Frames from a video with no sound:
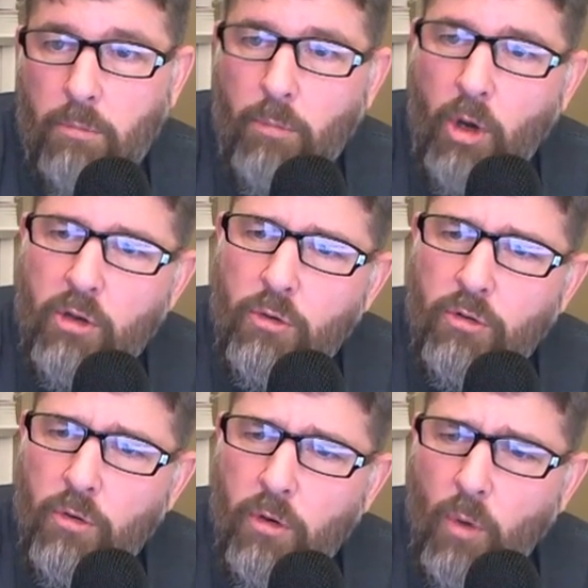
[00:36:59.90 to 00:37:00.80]
bought a
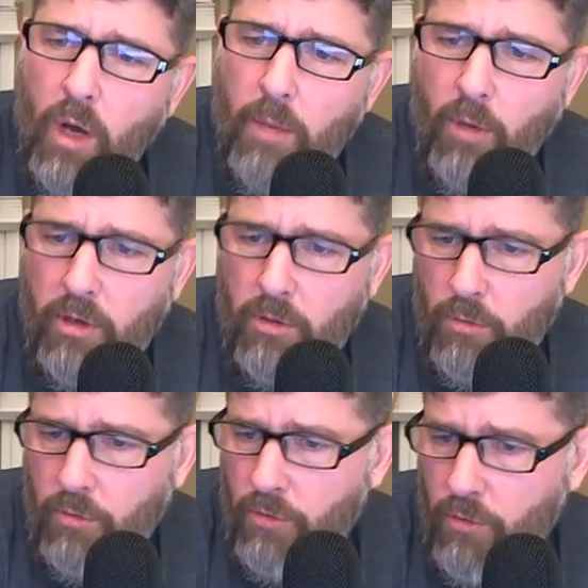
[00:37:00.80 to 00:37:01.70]
used unit what? Bought a
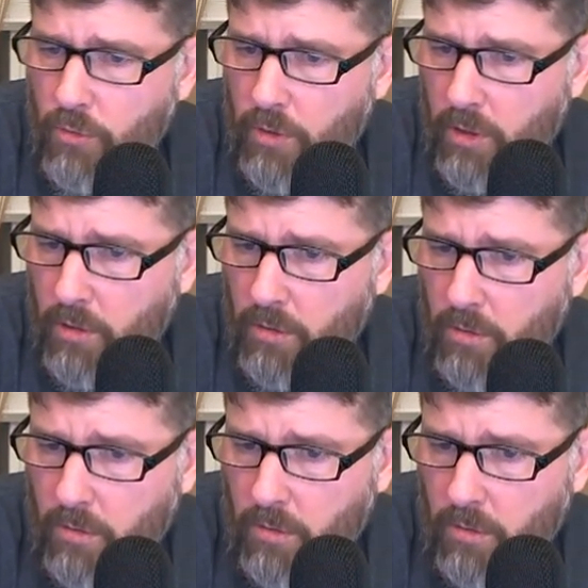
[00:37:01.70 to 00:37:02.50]
used unit.